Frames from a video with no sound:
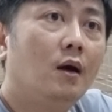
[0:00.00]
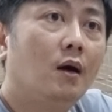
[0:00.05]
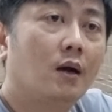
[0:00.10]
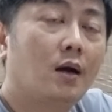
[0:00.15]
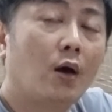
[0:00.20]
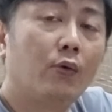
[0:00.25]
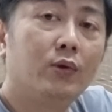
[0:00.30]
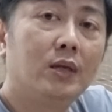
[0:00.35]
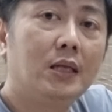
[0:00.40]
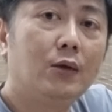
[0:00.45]
uh,
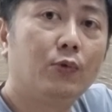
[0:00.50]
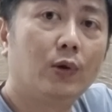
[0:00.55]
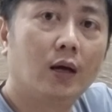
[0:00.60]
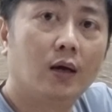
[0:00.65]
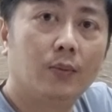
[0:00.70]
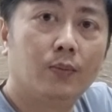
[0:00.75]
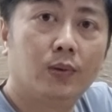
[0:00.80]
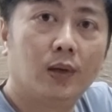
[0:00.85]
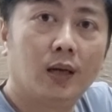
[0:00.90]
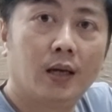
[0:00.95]
currently we
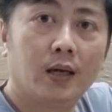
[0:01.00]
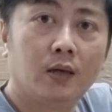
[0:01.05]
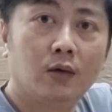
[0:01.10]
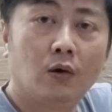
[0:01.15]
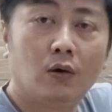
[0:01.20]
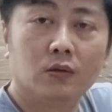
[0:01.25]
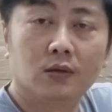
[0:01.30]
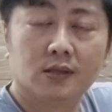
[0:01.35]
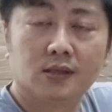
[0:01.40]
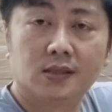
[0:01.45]
are applying
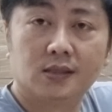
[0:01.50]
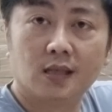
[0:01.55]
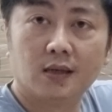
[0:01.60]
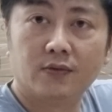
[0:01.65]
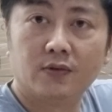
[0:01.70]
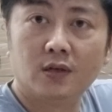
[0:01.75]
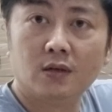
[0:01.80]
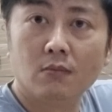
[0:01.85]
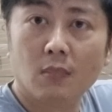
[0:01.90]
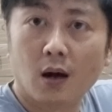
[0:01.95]
all the
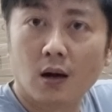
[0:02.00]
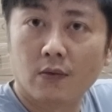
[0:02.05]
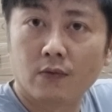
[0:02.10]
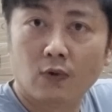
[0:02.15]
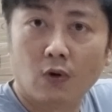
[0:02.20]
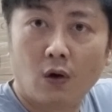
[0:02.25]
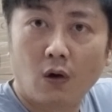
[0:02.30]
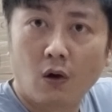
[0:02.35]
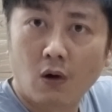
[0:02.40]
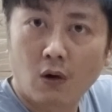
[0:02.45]
safety
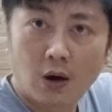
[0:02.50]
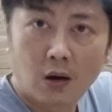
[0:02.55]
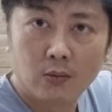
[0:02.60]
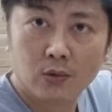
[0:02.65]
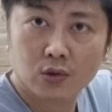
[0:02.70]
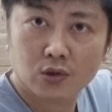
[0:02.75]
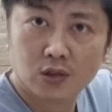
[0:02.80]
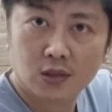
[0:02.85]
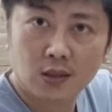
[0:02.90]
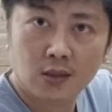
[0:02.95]
mark for all our
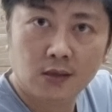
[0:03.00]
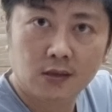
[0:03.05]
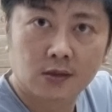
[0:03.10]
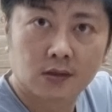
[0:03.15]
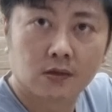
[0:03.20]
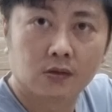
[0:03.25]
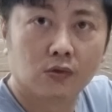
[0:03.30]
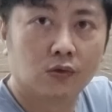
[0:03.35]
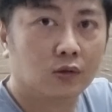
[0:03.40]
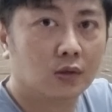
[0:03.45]

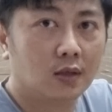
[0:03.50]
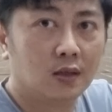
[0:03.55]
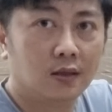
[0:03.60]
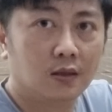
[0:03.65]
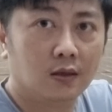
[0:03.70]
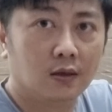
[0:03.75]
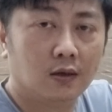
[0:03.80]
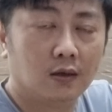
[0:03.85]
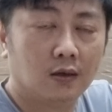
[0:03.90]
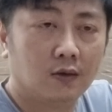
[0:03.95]
machines. So
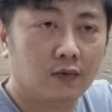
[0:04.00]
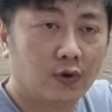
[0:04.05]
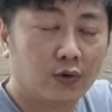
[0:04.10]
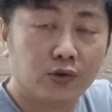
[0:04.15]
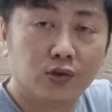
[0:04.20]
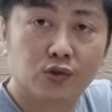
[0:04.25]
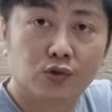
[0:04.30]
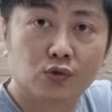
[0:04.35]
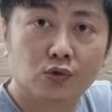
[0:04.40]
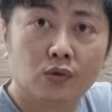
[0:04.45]
in uh,
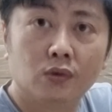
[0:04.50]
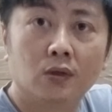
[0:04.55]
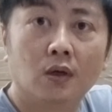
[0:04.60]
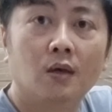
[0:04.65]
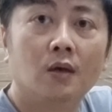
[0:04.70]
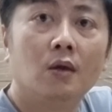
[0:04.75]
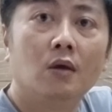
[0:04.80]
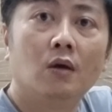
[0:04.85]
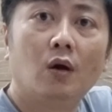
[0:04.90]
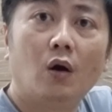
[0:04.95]
very soon,
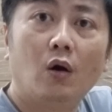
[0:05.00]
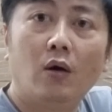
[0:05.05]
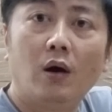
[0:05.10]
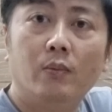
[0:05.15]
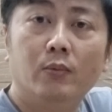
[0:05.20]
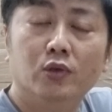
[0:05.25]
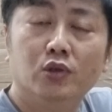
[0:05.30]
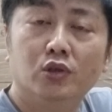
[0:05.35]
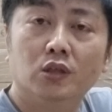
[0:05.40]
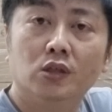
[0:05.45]
all
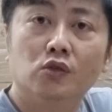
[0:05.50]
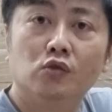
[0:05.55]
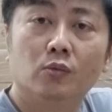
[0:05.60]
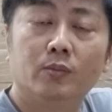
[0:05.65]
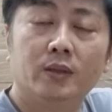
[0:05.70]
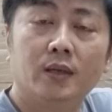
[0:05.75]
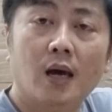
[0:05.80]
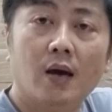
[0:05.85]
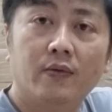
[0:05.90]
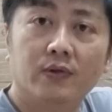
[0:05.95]
our machines
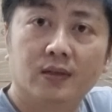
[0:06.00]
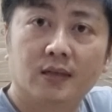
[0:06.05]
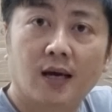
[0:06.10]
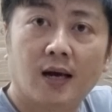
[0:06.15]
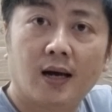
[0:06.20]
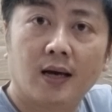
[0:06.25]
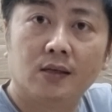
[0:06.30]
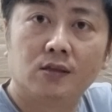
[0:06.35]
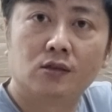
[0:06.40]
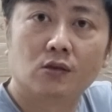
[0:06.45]
will be
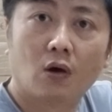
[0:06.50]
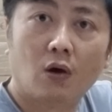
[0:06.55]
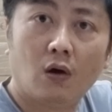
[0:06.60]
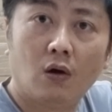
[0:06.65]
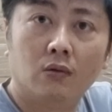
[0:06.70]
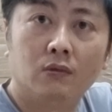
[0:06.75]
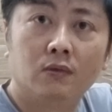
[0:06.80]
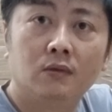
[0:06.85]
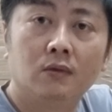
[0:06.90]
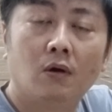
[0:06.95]
advertised
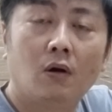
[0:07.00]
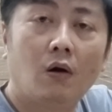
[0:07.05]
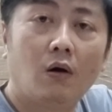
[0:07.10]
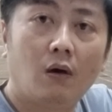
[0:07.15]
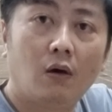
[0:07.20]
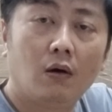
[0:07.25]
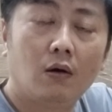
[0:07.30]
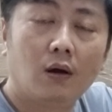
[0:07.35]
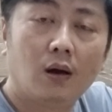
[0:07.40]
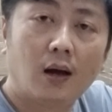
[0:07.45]
on
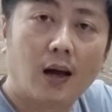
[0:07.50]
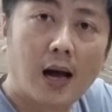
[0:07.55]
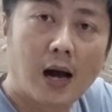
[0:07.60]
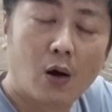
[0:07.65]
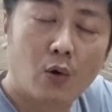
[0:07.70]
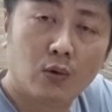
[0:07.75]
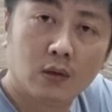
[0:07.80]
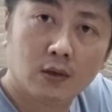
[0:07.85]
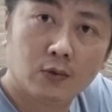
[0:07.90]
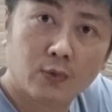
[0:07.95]

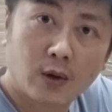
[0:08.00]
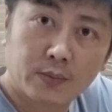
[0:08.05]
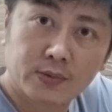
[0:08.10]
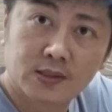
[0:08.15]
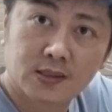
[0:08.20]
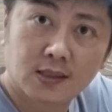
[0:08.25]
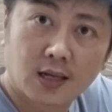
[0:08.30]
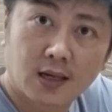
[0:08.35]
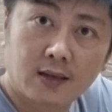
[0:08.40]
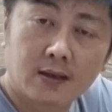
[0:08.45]
our
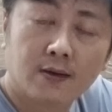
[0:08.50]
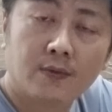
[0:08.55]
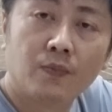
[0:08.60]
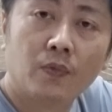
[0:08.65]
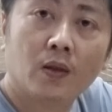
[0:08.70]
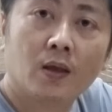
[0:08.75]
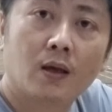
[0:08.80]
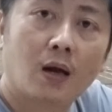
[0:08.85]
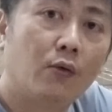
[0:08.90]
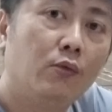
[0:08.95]
website.
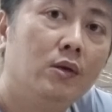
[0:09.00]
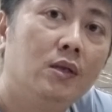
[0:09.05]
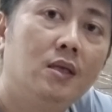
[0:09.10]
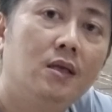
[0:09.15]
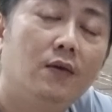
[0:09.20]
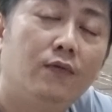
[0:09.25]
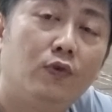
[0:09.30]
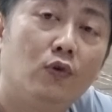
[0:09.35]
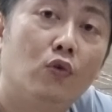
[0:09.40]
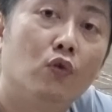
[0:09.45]

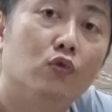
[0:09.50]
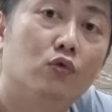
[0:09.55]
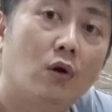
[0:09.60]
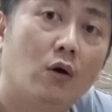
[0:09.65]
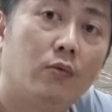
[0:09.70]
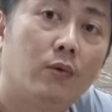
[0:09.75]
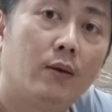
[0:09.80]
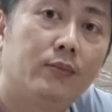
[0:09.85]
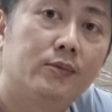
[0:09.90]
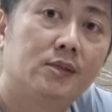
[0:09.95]
Currently, if you go to
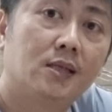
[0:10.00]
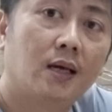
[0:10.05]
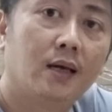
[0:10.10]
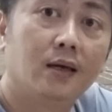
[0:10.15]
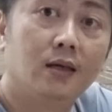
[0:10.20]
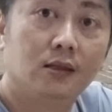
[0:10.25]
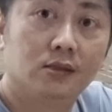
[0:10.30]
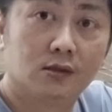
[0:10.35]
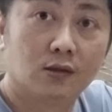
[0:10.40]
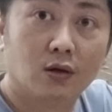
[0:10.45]
our
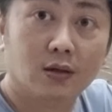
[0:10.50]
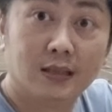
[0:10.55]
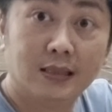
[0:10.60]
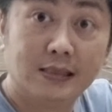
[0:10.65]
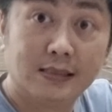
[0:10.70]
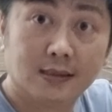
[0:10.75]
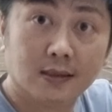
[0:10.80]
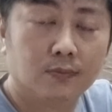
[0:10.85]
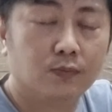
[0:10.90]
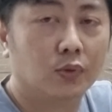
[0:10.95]
website, it is not
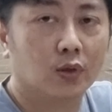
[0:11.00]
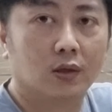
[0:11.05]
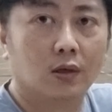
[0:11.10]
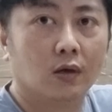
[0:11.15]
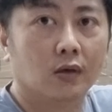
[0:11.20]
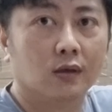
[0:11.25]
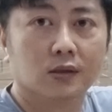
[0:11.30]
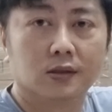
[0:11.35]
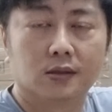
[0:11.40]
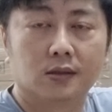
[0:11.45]
listed
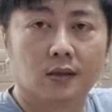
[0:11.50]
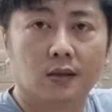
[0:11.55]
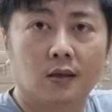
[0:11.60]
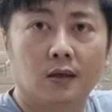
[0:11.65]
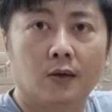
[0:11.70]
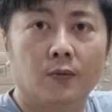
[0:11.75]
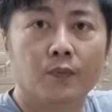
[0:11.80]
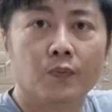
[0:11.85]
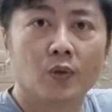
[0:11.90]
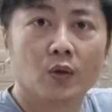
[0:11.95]
because
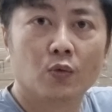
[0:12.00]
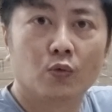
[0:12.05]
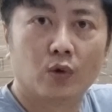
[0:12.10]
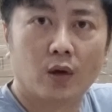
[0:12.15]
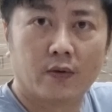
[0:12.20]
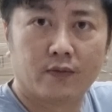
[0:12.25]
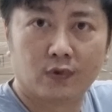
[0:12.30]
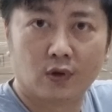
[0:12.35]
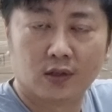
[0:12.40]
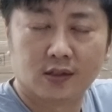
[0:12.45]
uh,
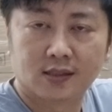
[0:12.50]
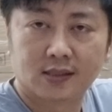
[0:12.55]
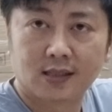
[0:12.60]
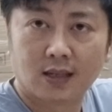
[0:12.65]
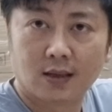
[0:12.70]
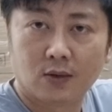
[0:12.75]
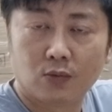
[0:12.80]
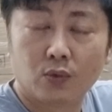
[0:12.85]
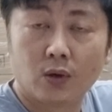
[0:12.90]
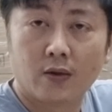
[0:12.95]
we have not
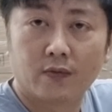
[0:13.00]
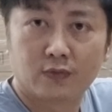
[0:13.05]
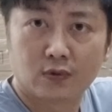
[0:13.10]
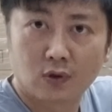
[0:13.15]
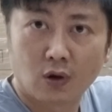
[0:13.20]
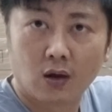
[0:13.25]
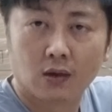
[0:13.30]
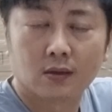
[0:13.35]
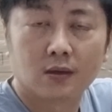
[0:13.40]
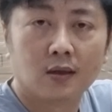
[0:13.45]
we have
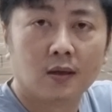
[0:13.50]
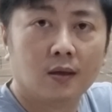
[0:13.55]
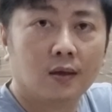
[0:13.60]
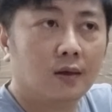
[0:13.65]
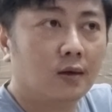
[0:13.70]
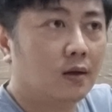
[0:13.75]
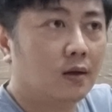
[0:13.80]
not